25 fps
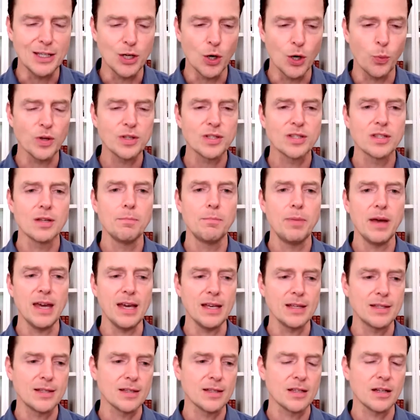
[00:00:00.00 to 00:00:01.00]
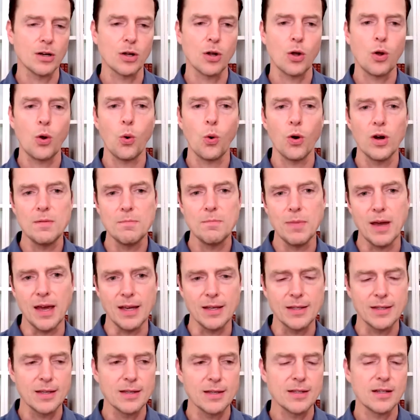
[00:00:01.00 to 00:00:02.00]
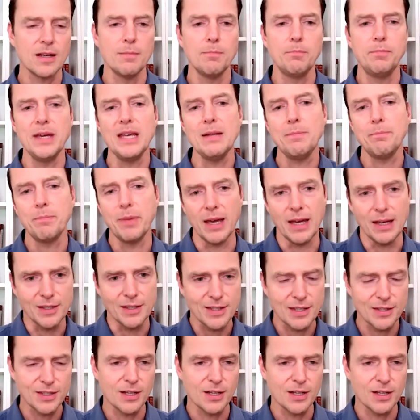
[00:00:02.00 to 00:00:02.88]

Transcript: You know, what's the base? Is it a corn base? Is it a beet base?